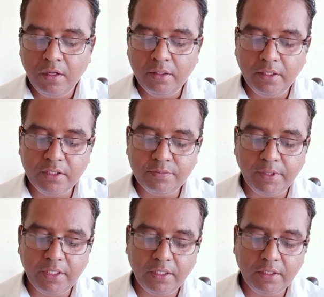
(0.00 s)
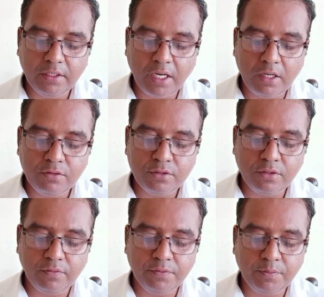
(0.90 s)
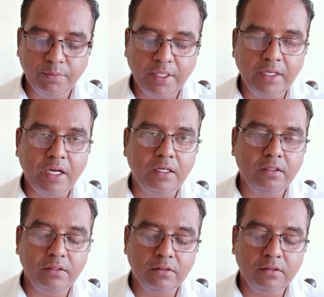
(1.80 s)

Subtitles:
In his play, The House of Bernard